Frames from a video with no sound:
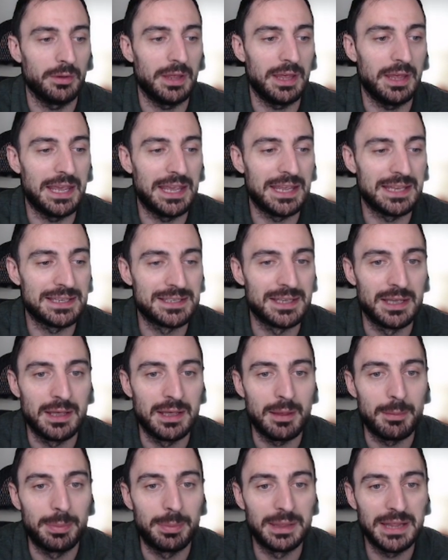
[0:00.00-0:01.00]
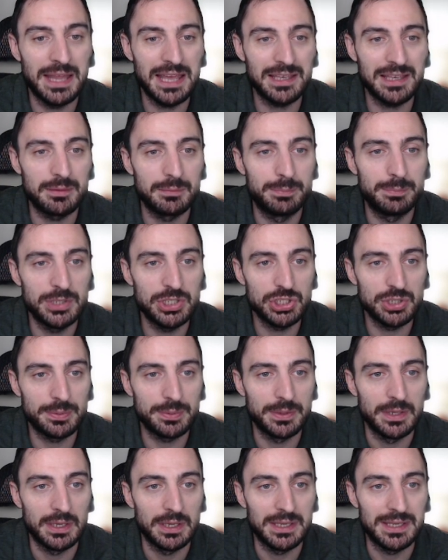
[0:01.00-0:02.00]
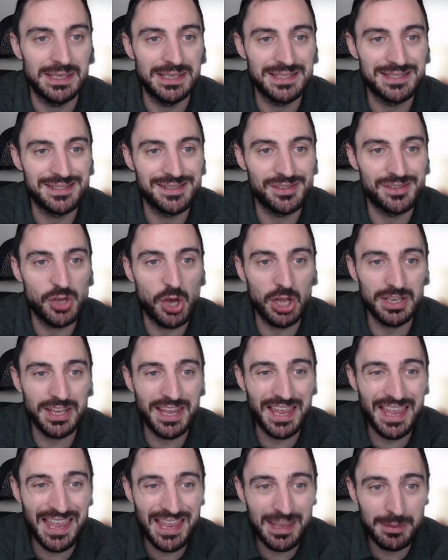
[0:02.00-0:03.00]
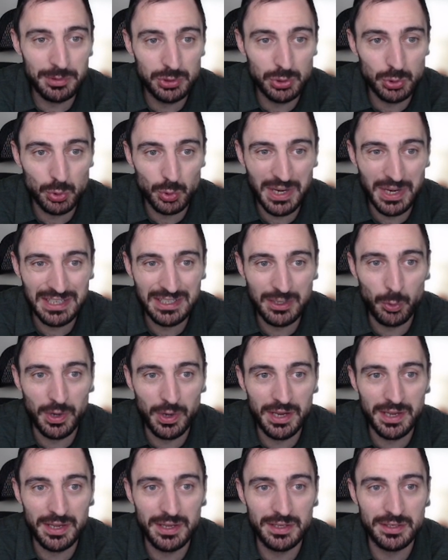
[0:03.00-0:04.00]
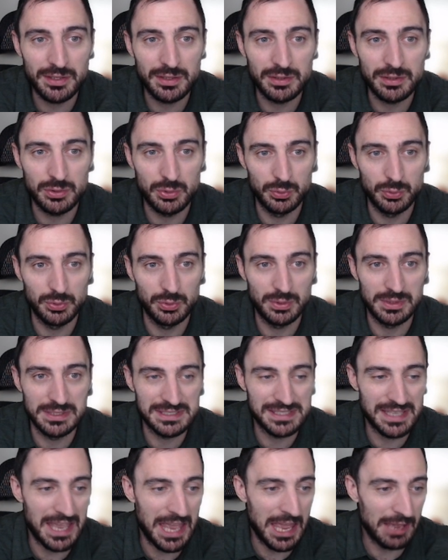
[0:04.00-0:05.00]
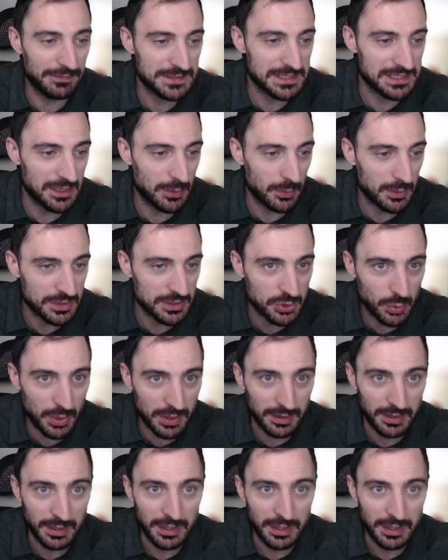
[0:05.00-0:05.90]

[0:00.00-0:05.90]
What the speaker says: and black bishop is not able to run away to this f7 square.